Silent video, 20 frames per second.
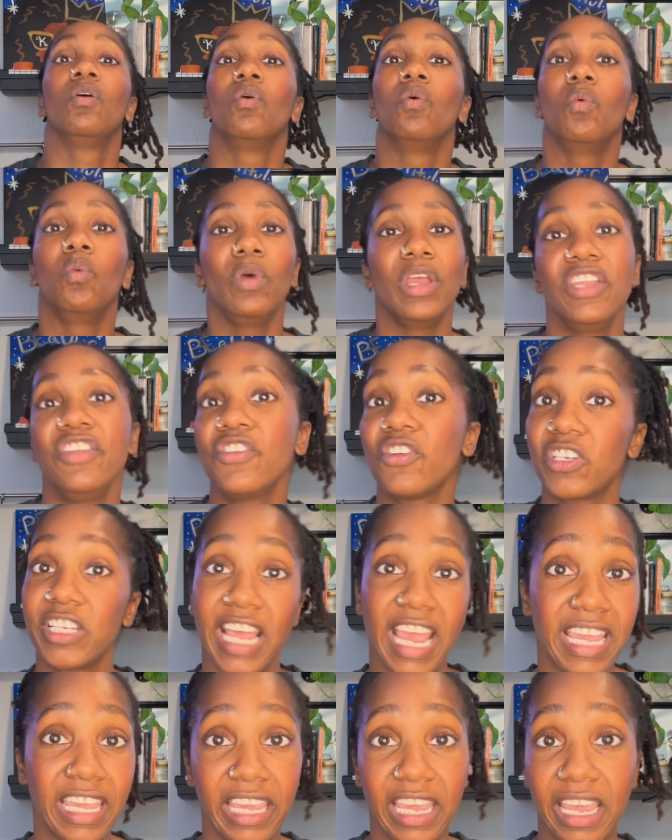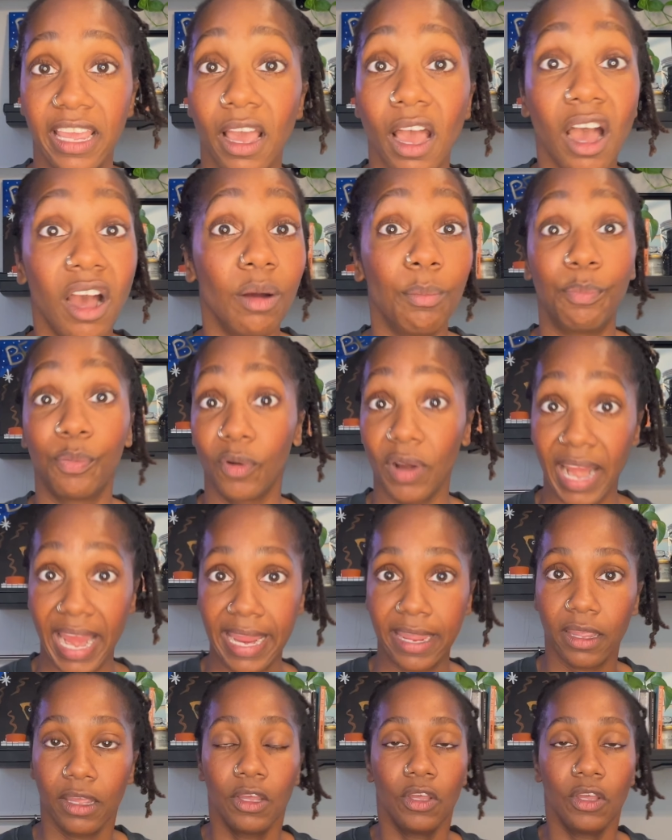when you're taking a break.